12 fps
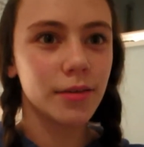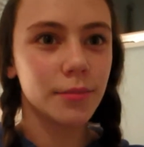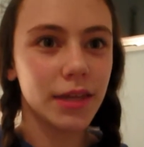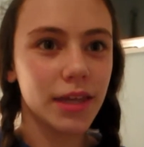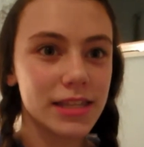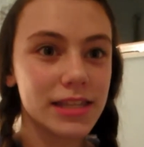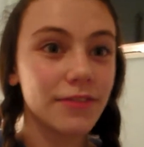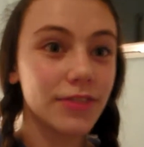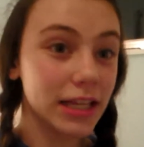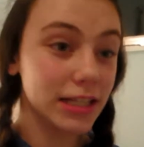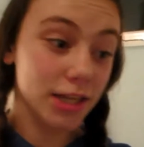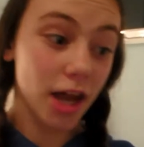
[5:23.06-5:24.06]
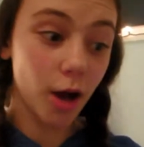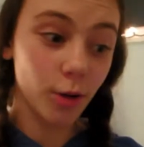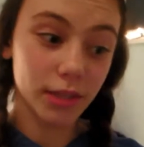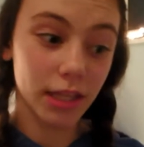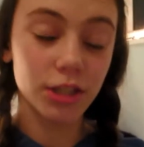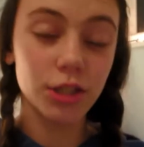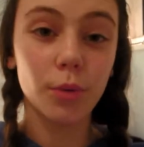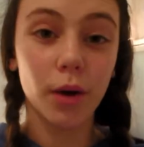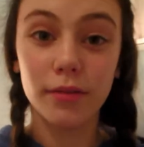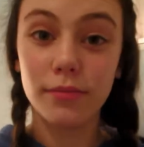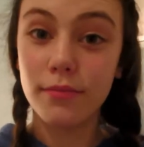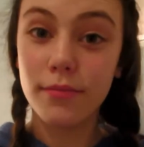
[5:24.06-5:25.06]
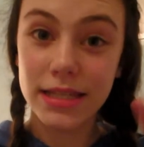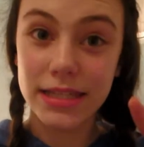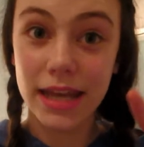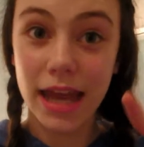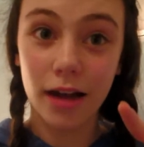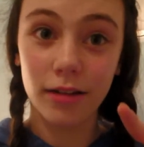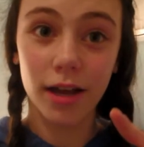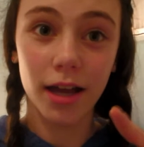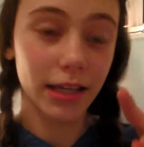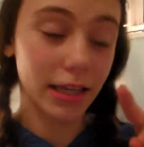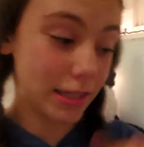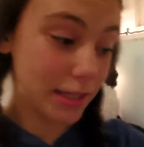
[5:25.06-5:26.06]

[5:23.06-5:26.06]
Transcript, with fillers: because if they don't, then you are missing out, honey.